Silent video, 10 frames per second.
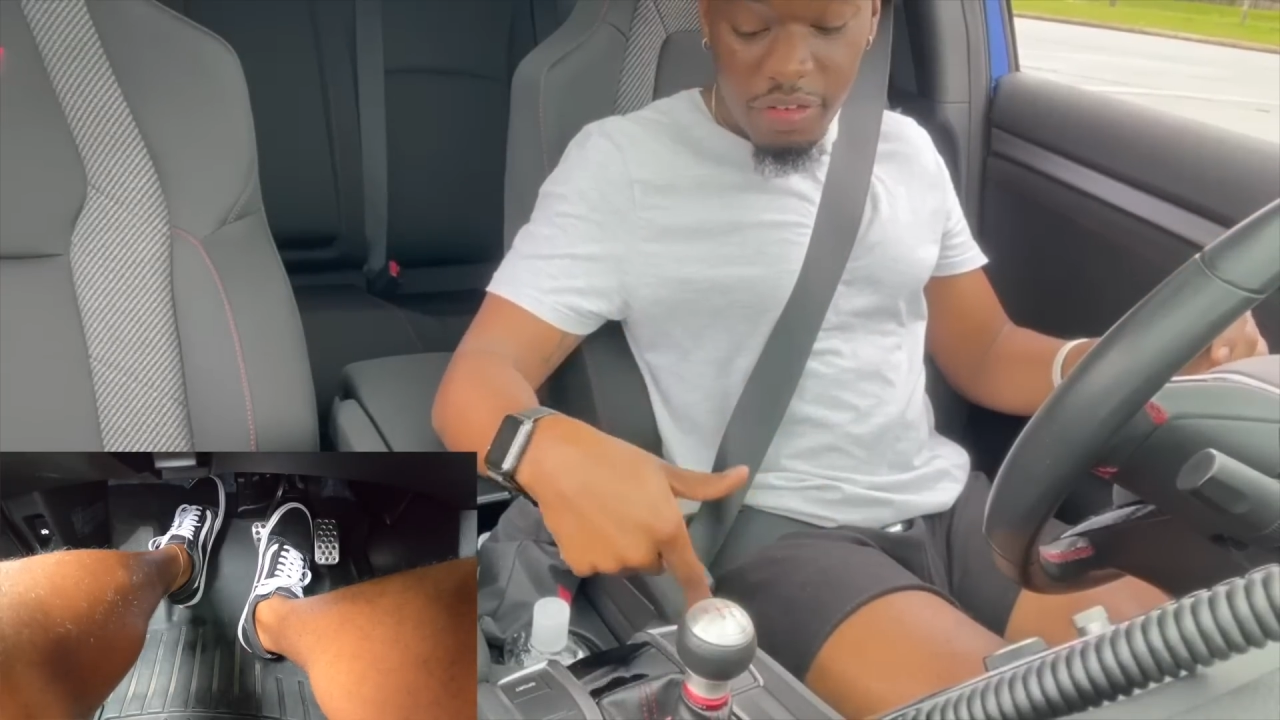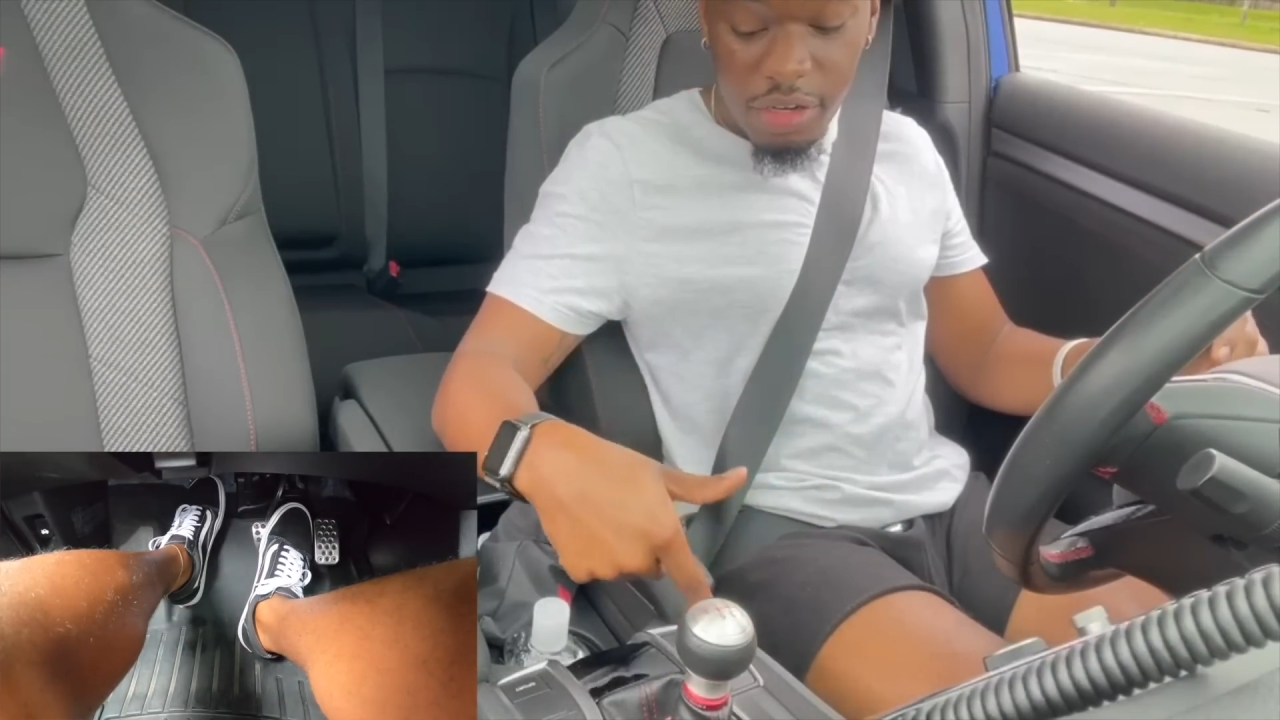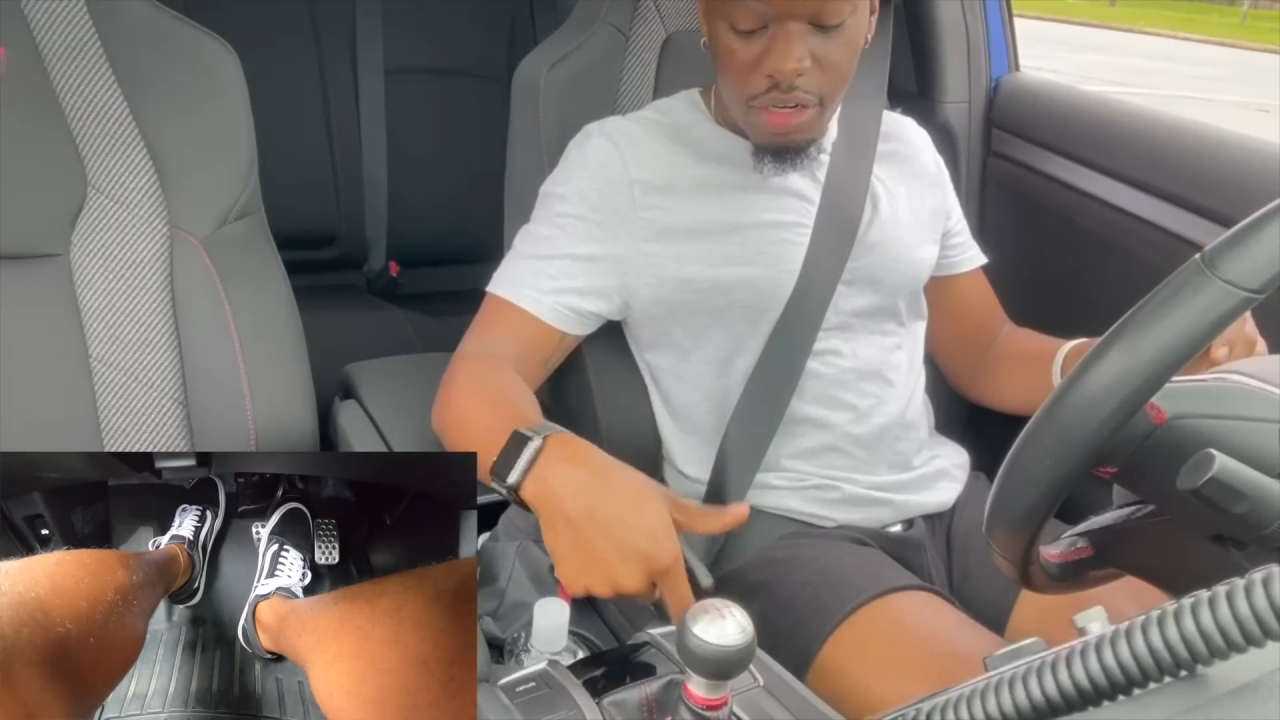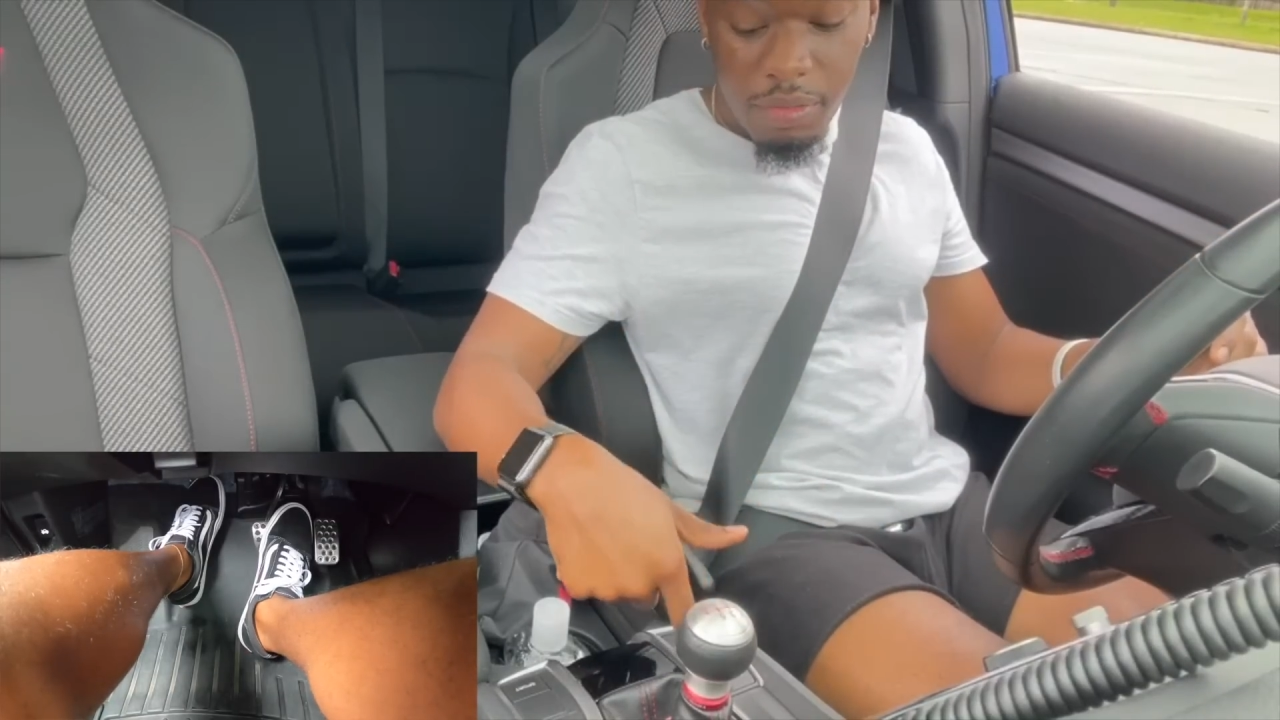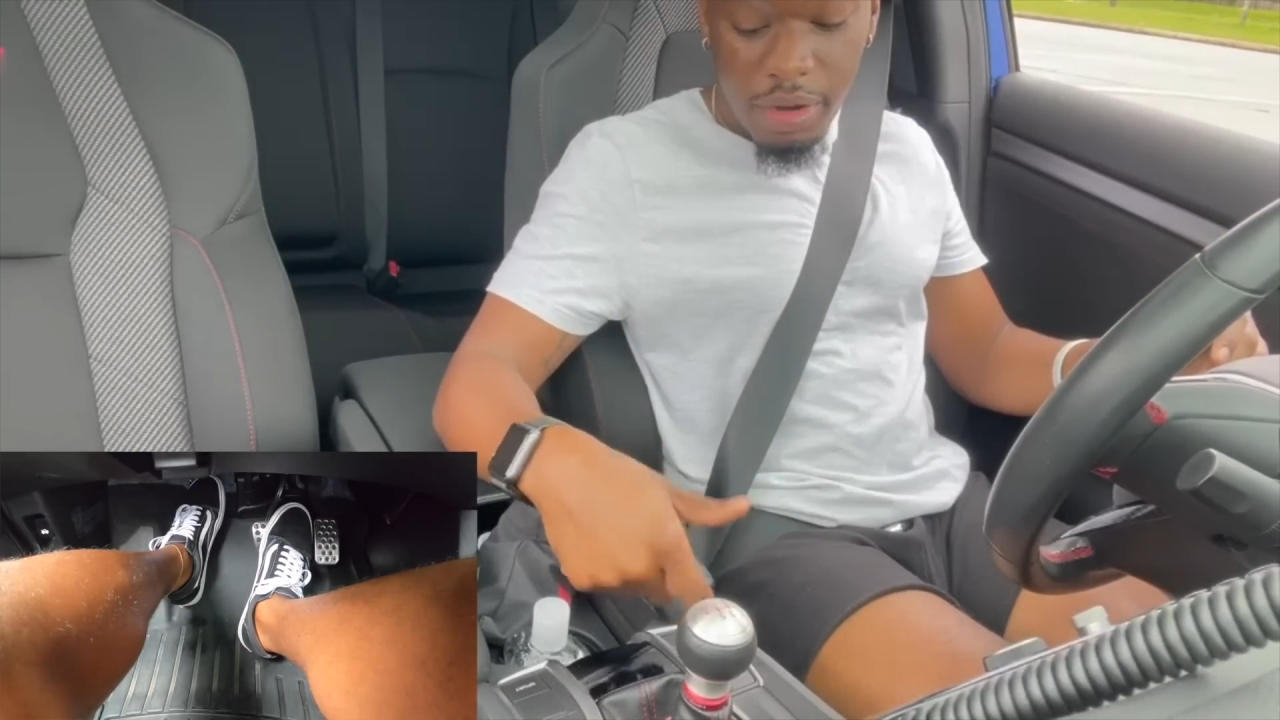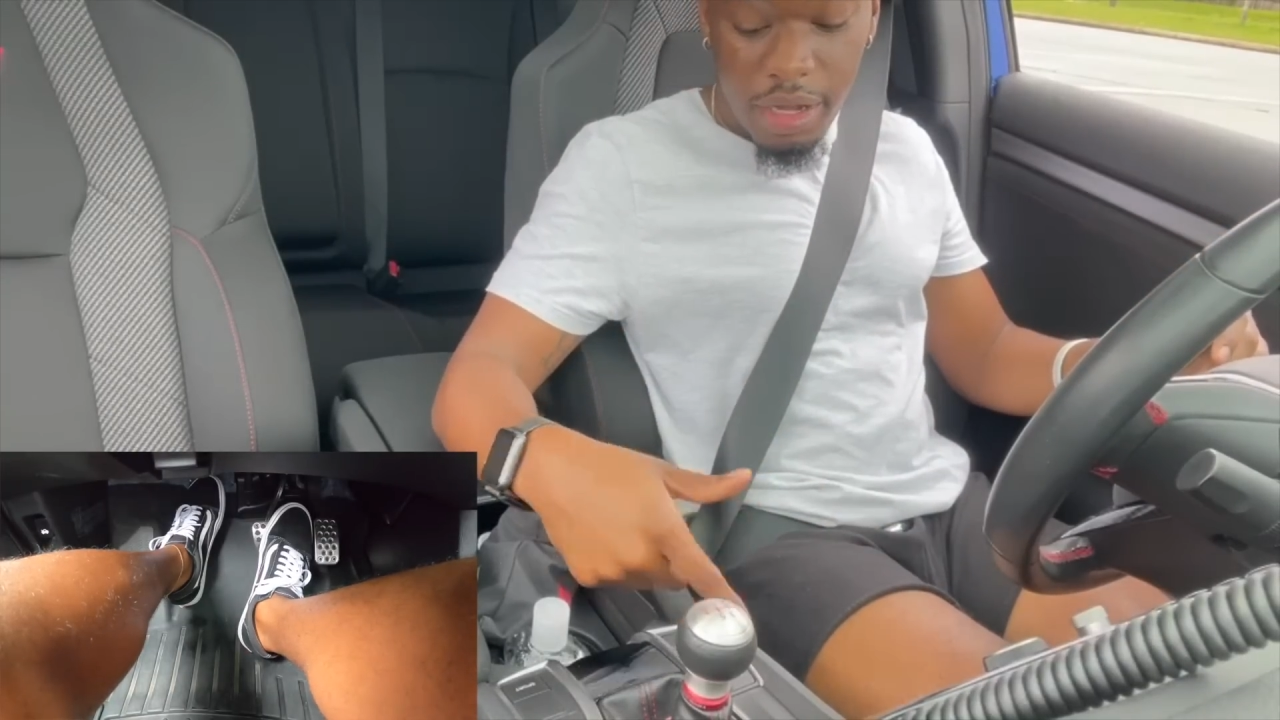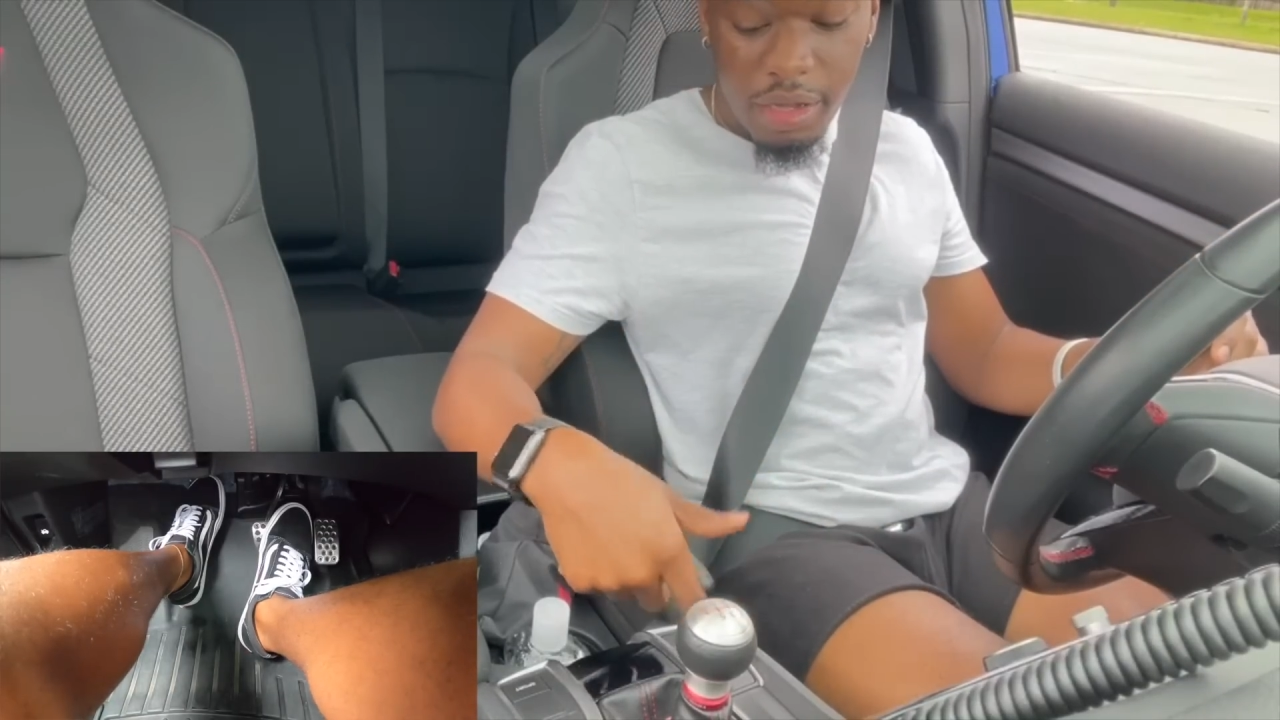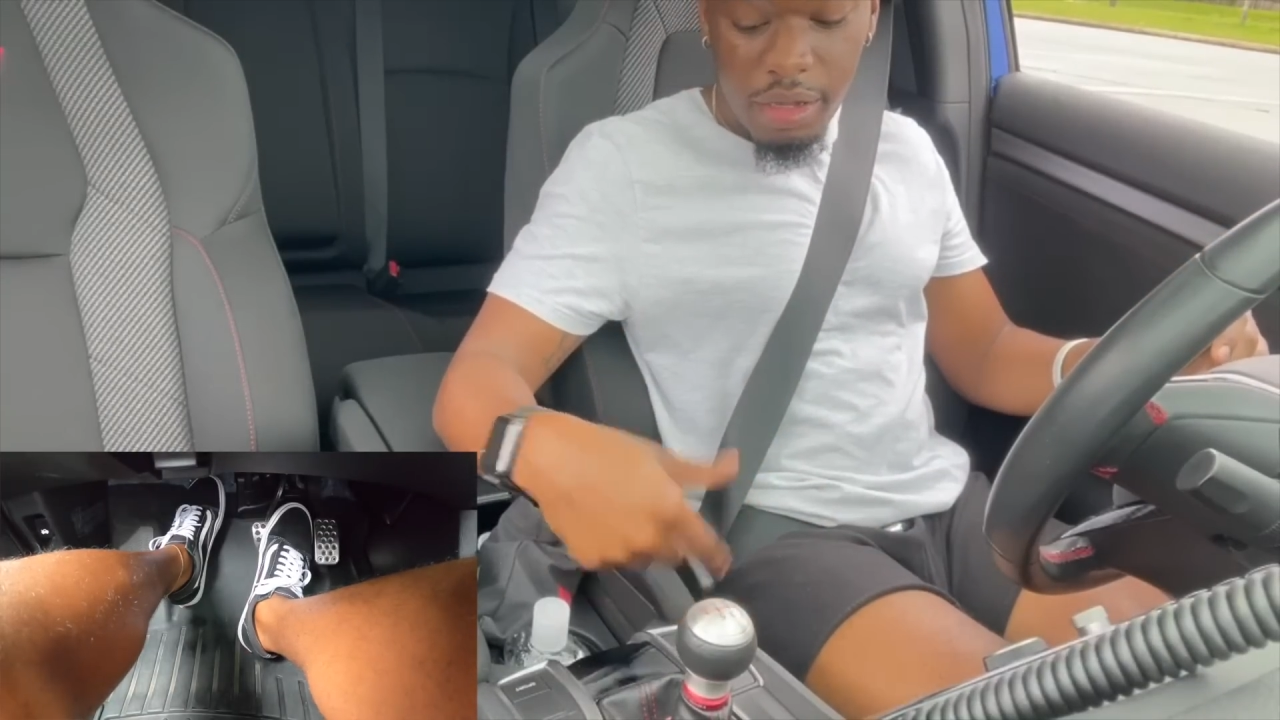on the brake,